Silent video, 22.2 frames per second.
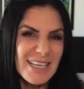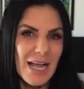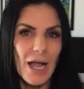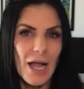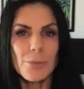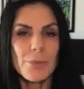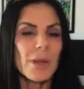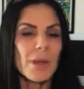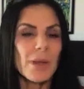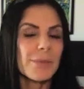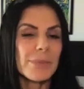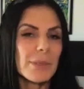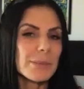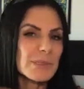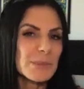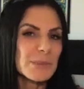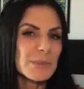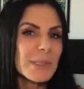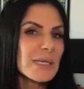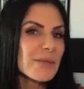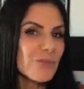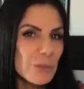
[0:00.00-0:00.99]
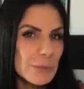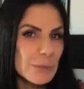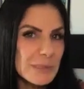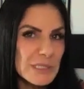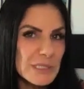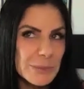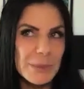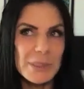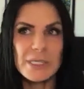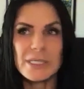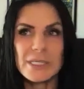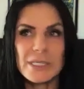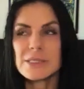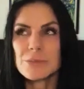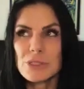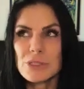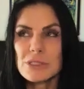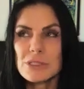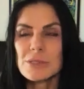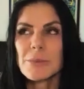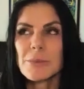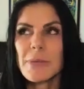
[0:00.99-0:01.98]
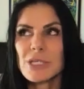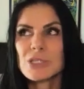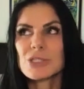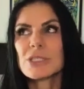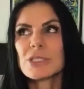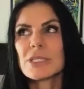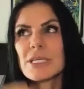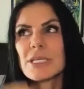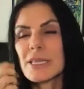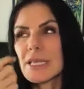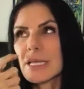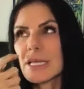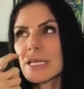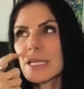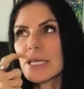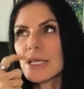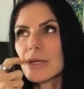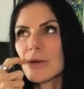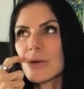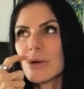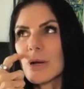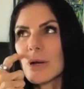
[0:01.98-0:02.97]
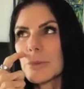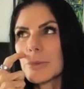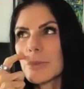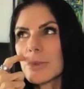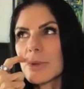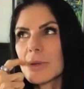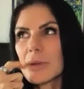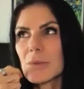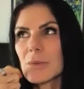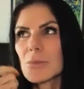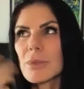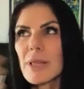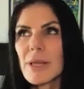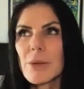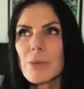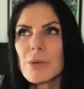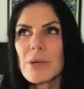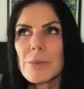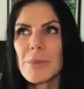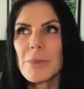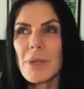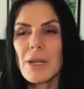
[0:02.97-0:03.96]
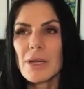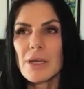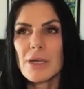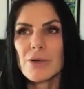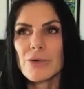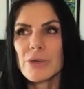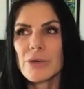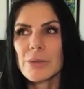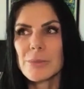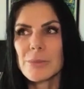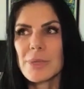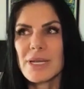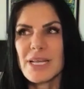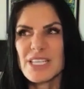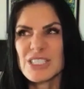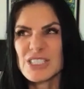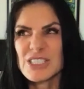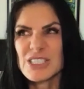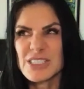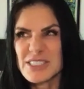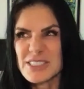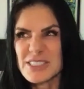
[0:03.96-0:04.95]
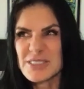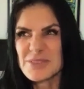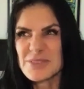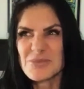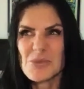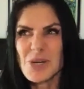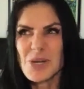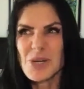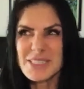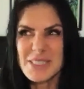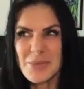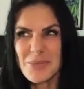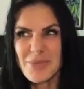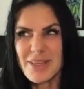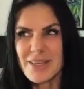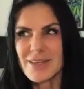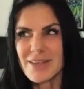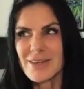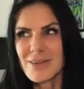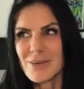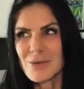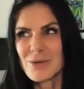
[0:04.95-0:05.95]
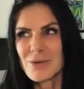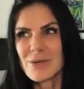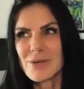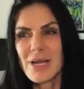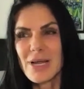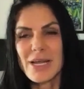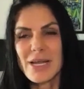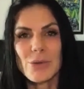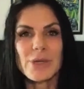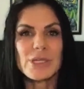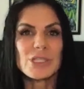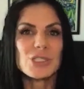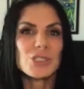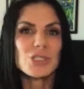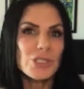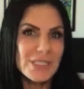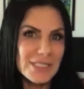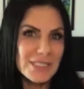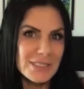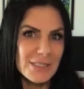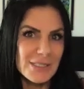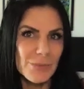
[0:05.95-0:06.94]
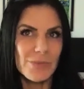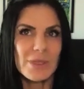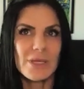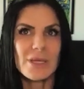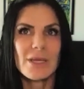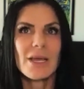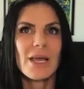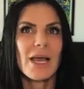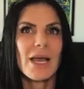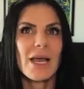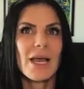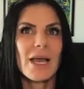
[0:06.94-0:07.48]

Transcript: I'm speaking from experience, I'm just imagining that, I'm like, when I'm not hungry, but I just want something, or I know I should eat something.